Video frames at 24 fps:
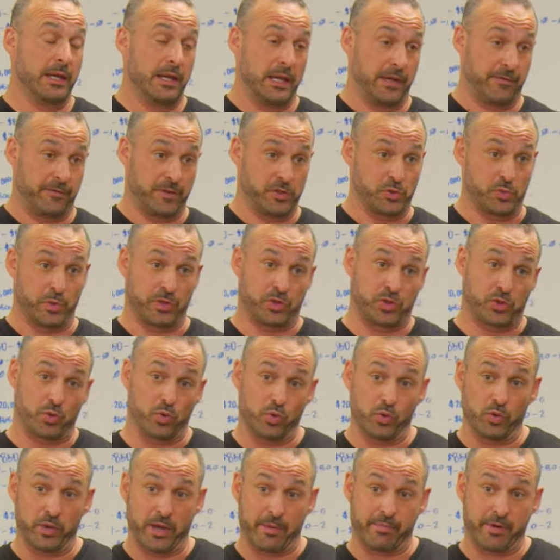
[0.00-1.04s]
If he's with
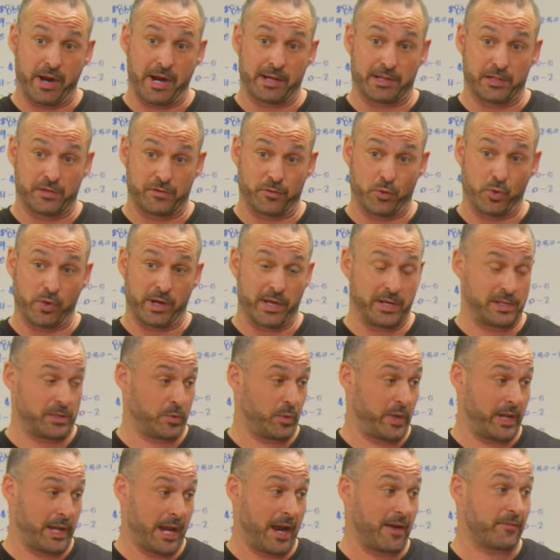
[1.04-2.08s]
school, they practice 4 days
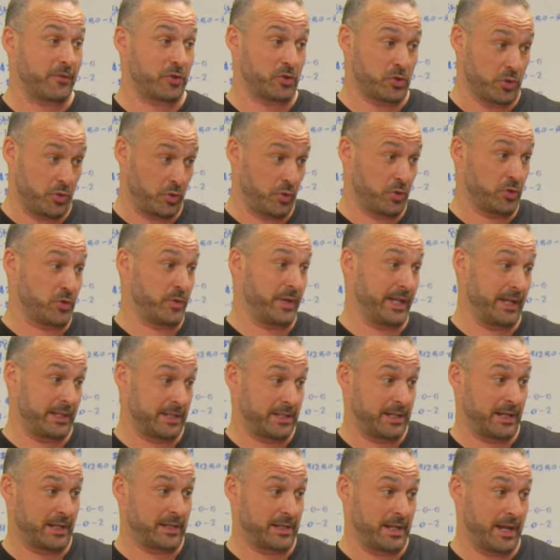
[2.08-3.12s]
a week after school, so we get
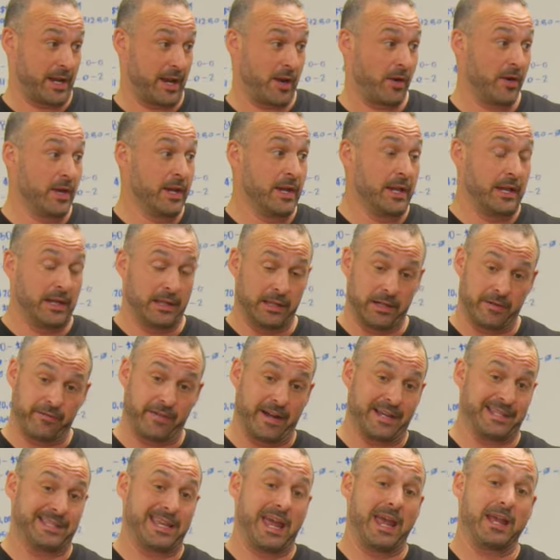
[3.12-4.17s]
six there. And then
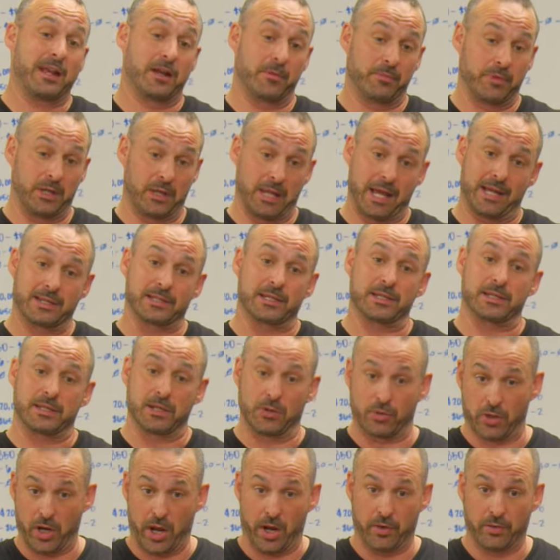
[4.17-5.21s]
if I take him to lessons,
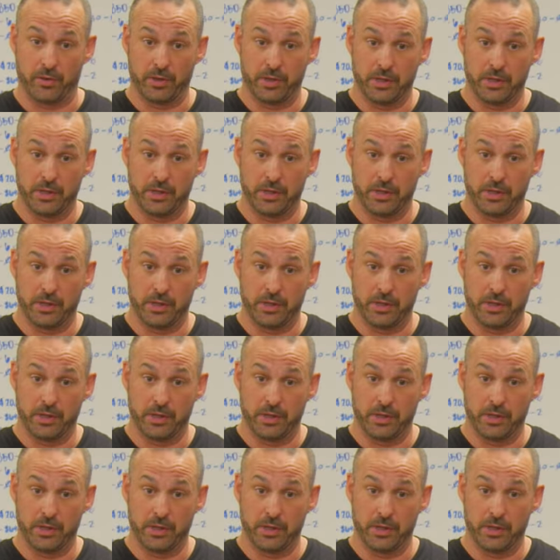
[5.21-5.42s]
he'll go.